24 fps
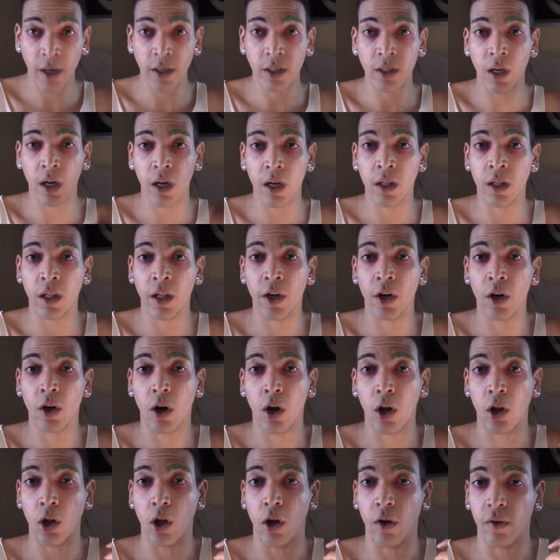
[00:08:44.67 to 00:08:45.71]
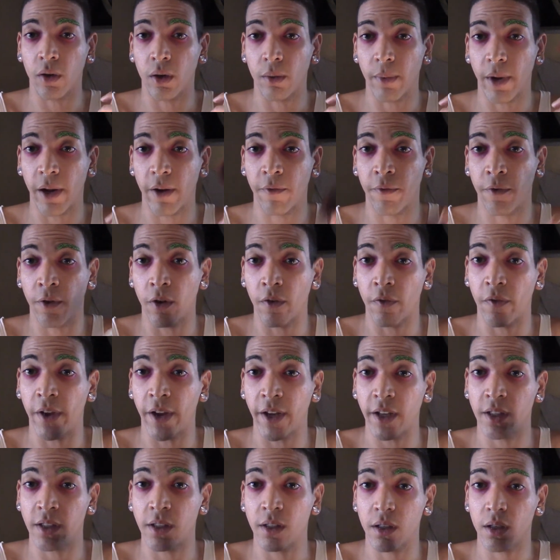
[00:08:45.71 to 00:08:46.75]
just got glitter all over my full
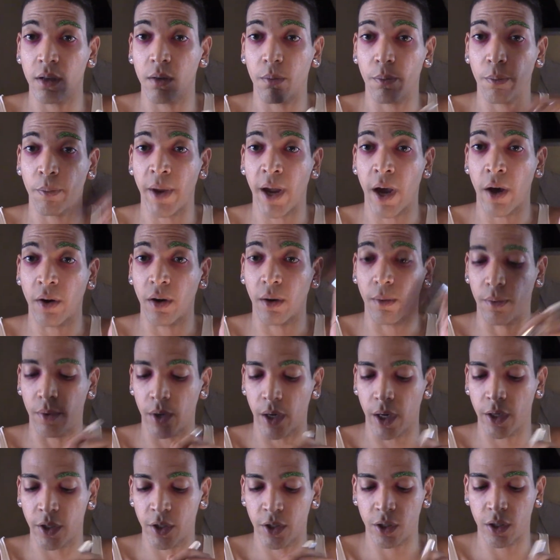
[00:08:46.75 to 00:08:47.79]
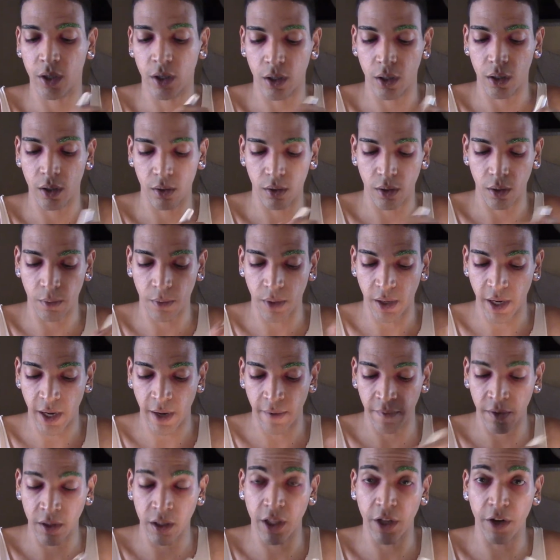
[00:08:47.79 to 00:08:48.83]
face powder brush. I'm gonna
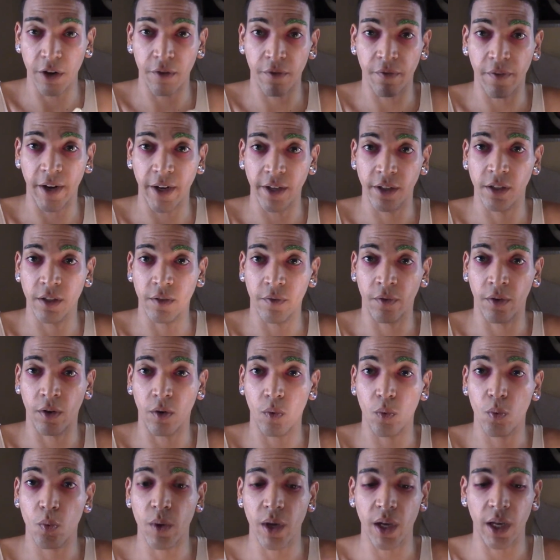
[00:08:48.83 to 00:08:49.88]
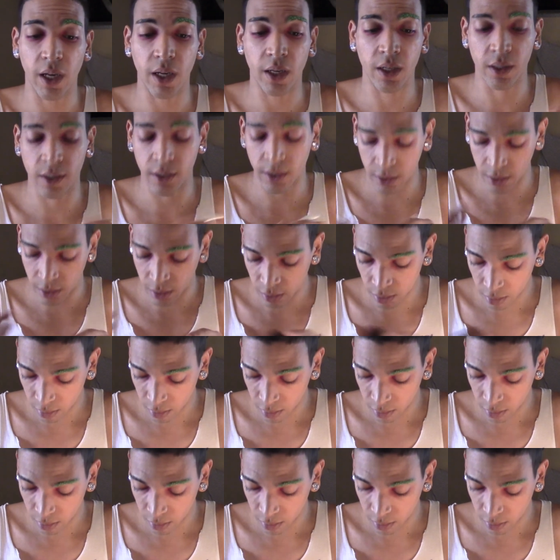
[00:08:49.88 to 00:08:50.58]
have glitter face for weeks.